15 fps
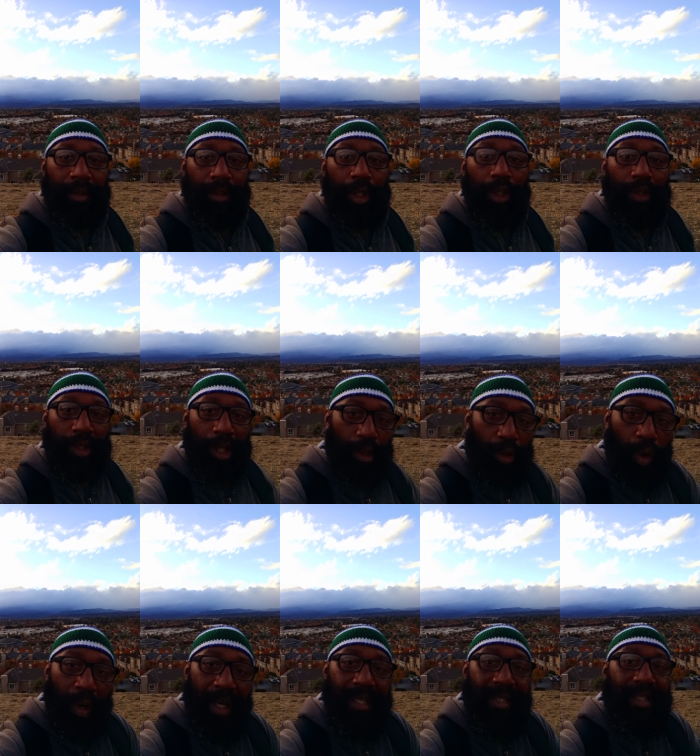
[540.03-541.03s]
The, the
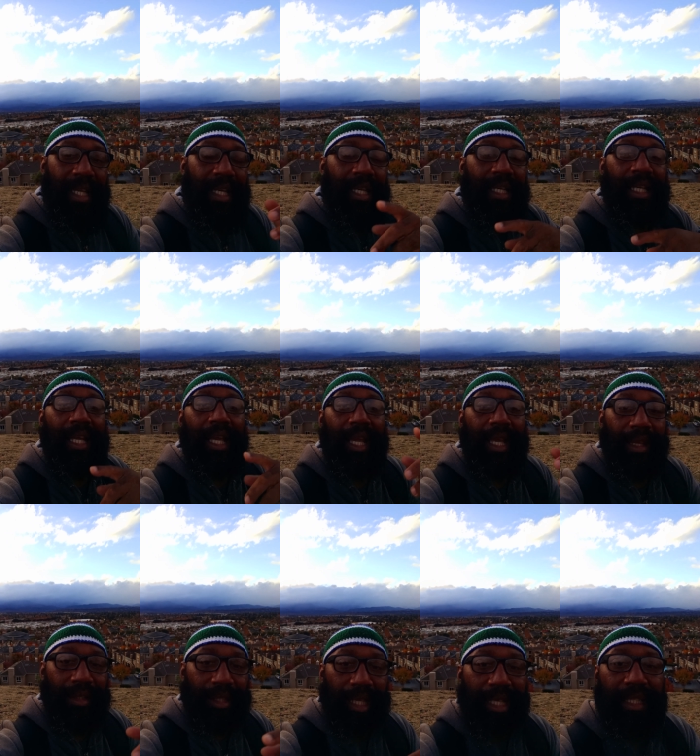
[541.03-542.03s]
Lord is sending
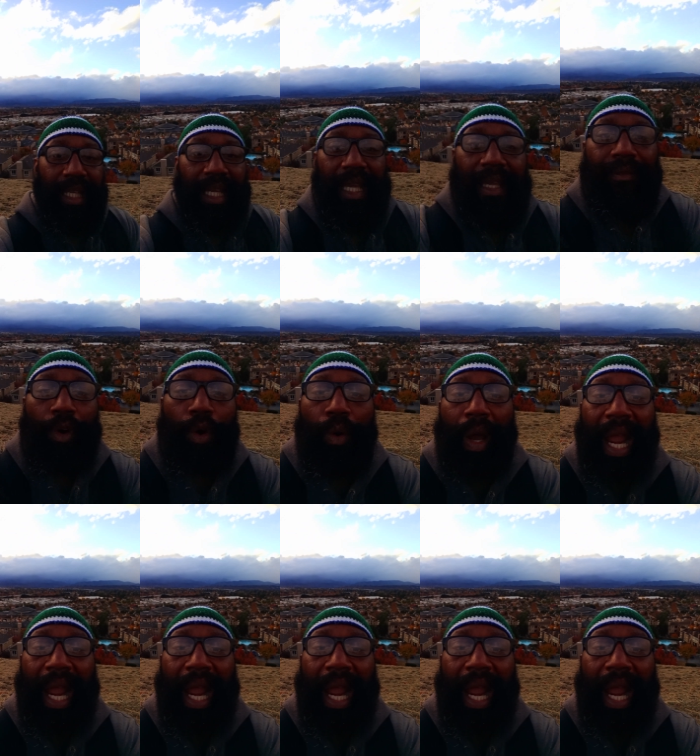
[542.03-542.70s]
these evil